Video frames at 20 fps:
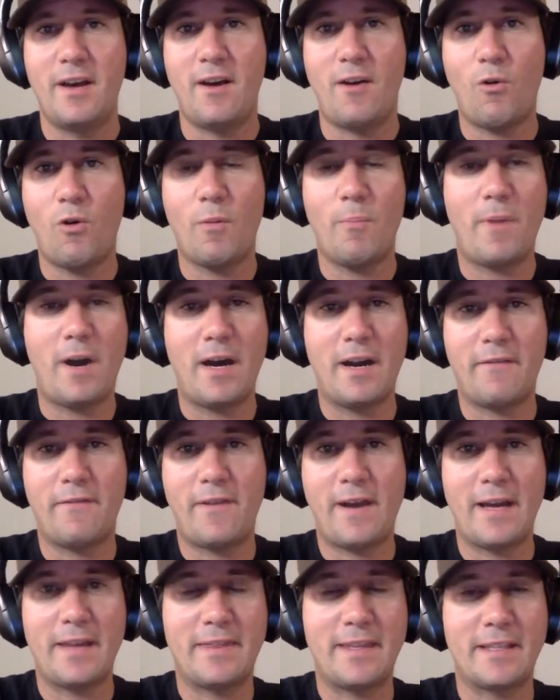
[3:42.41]
or
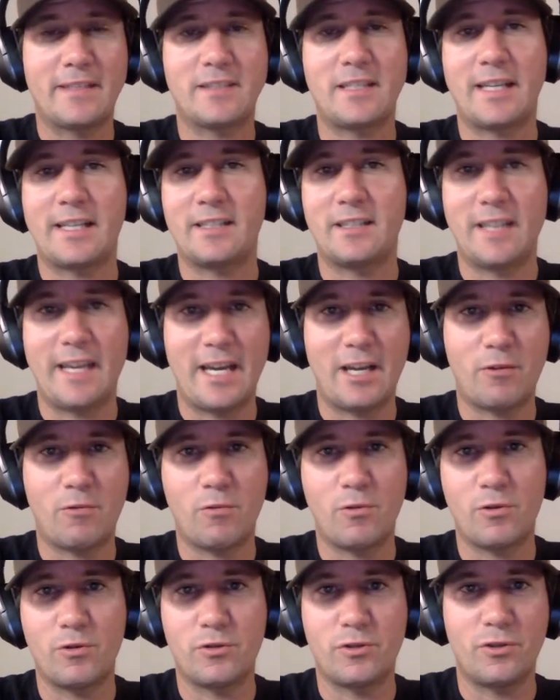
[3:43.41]
modify things like Land
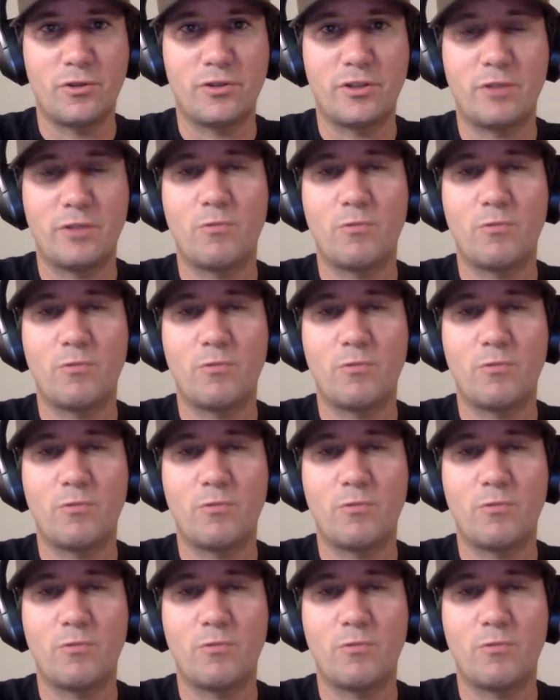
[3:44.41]
Cruisers